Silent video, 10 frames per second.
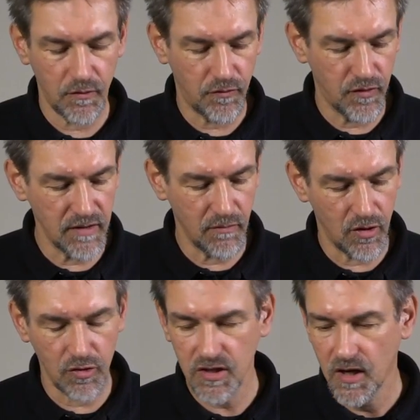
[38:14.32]
the free
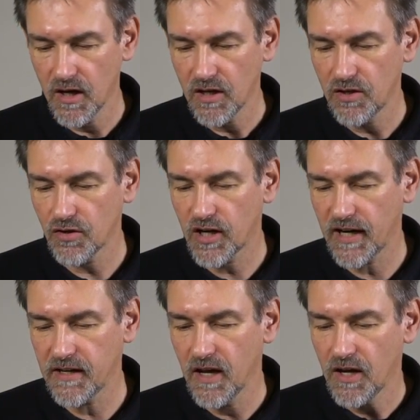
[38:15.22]
mode you
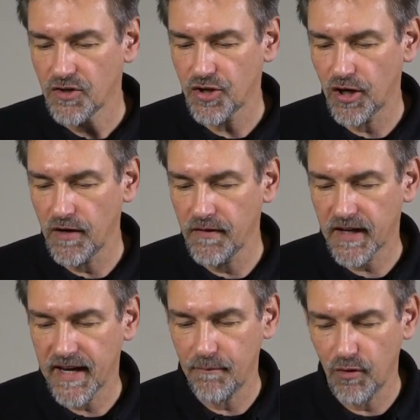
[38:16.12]
can turn the
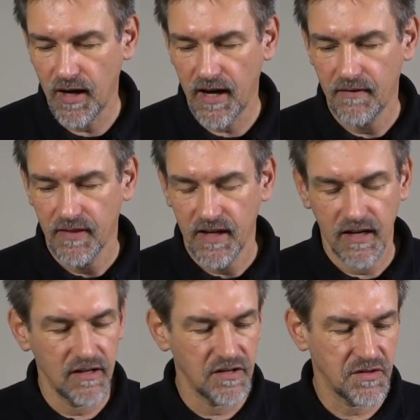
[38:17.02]
camera
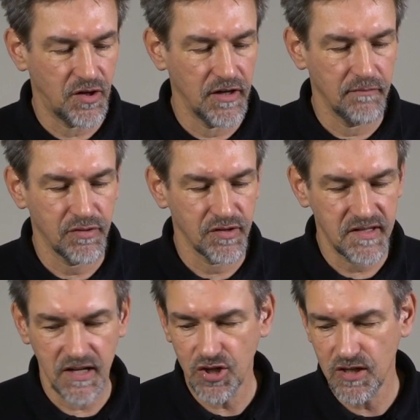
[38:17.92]
in a certain
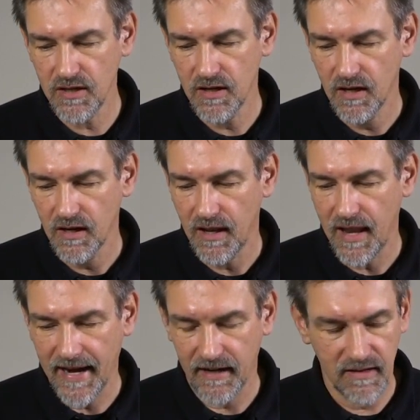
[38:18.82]
position
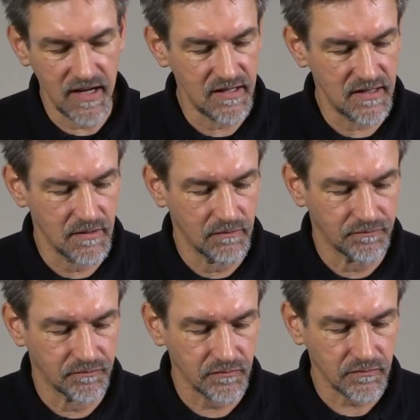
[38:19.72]
like this,
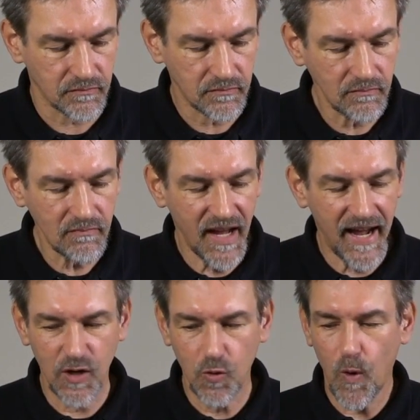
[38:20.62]

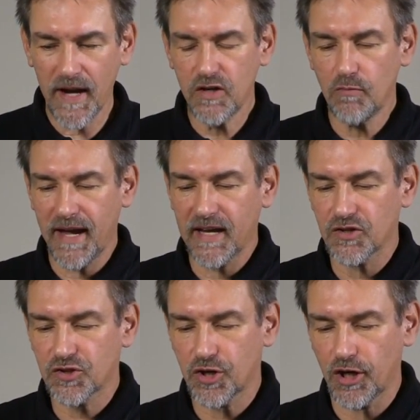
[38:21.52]
and when you make a
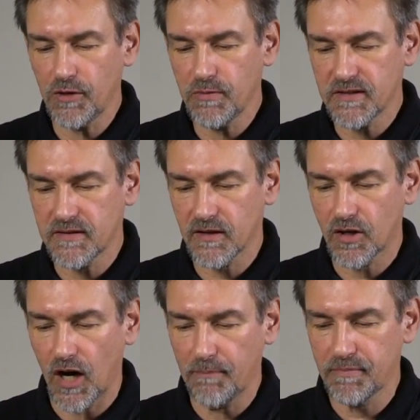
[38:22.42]
turn with the
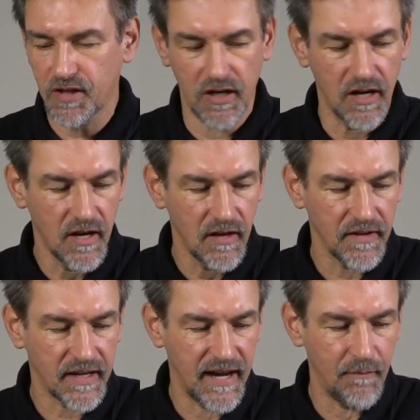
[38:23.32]
copter,
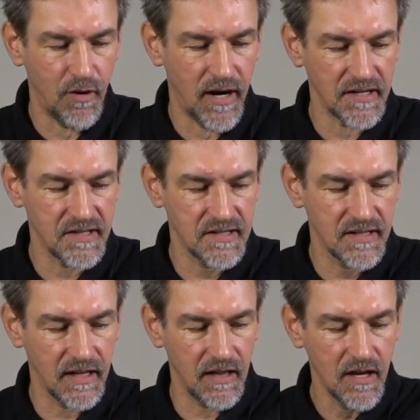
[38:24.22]
the camera
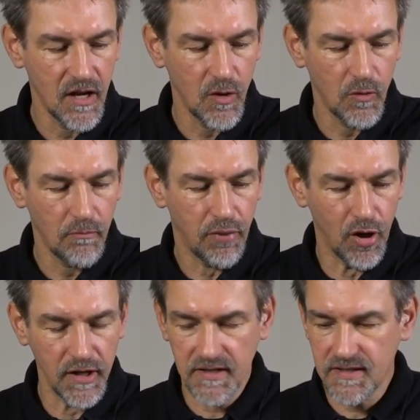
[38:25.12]
still
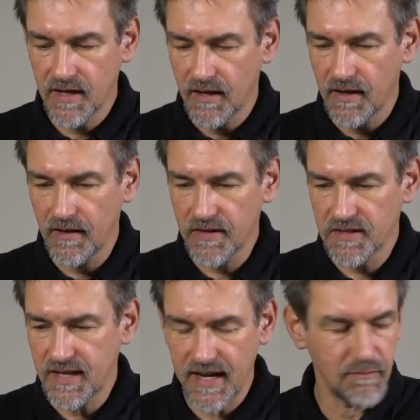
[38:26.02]
points in the
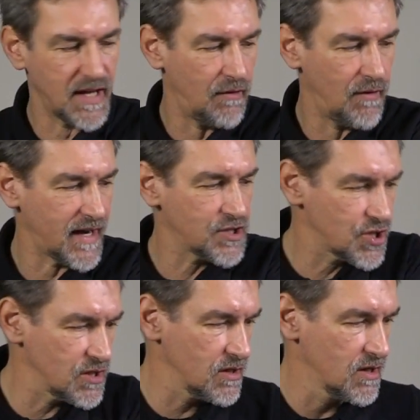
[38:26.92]
same
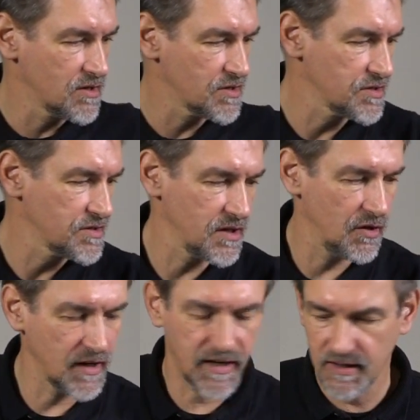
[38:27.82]
direction. So
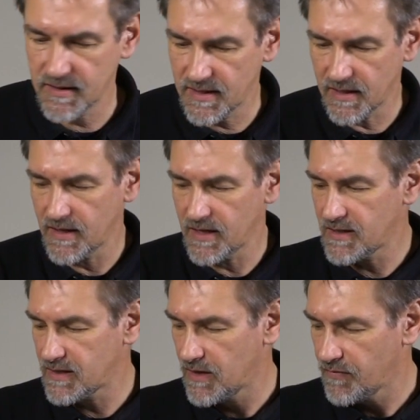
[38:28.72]
you can see
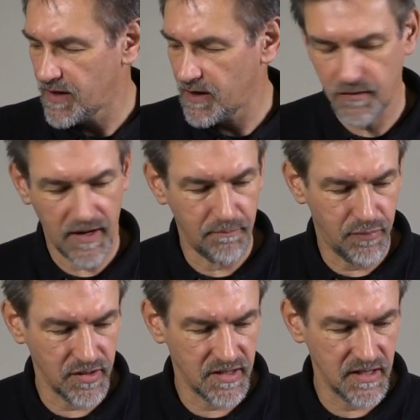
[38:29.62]
this. If I
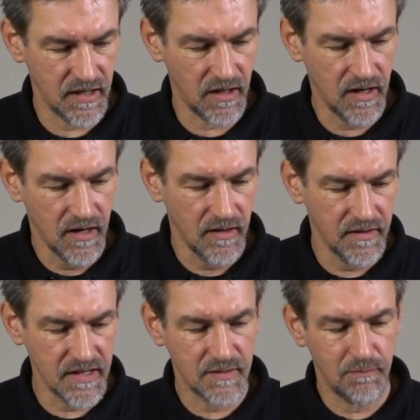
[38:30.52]
put here
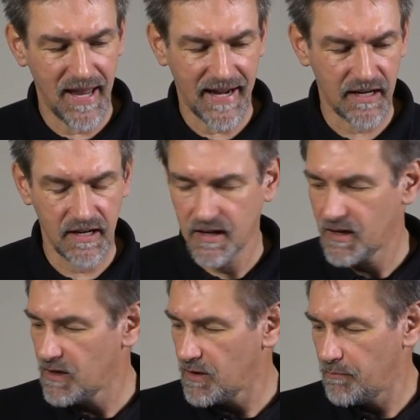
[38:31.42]
these black
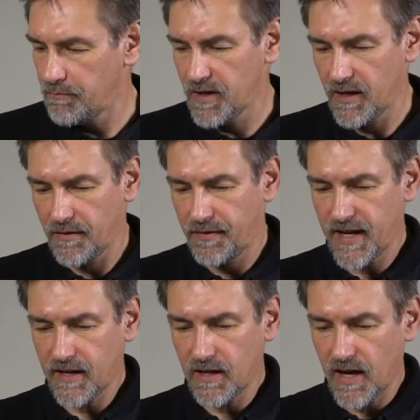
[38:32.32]

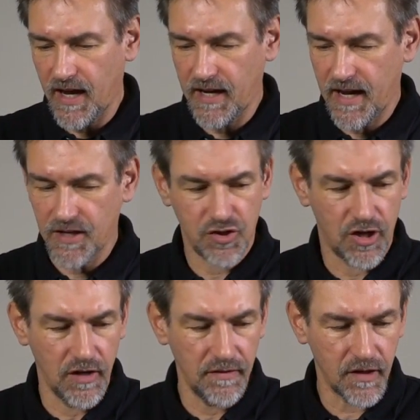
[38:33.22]
thing and I
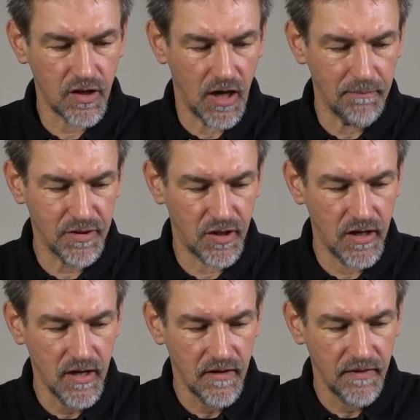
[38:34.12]
turn the
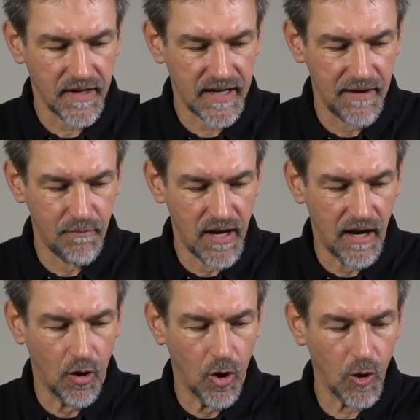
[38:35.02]
copter, the camera
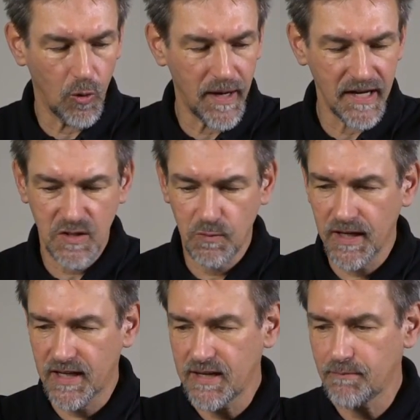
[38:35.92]
always will
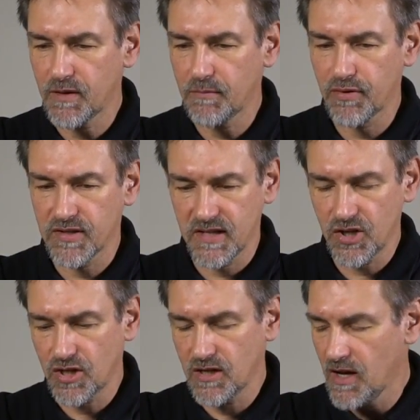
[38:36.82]
keep the
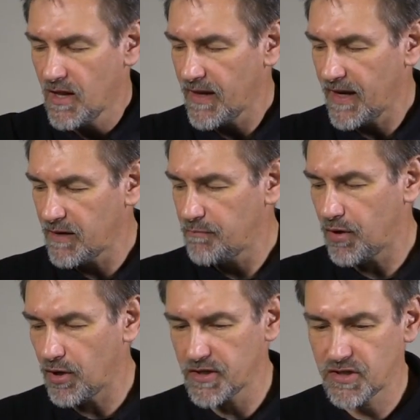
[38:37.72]
position and
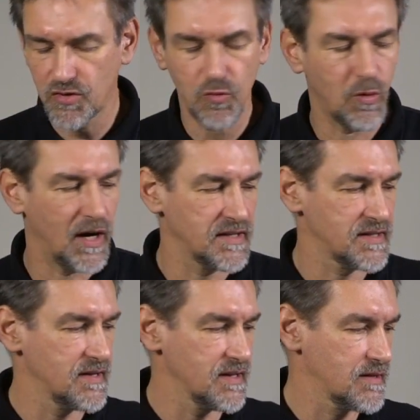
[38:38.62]
point towards
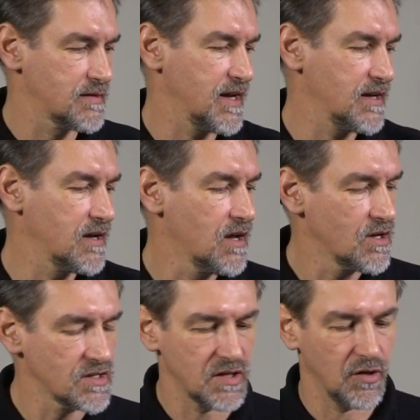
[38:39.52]
this thing.
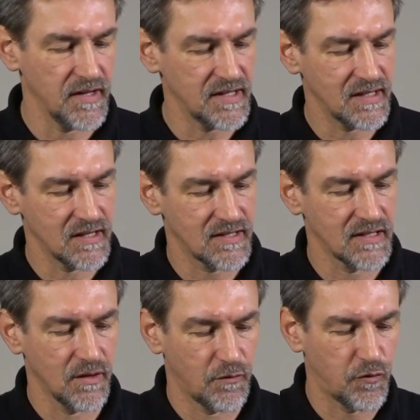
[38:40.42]
So this is
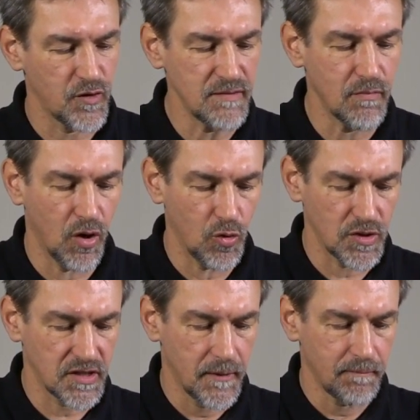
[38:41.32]
the free mode.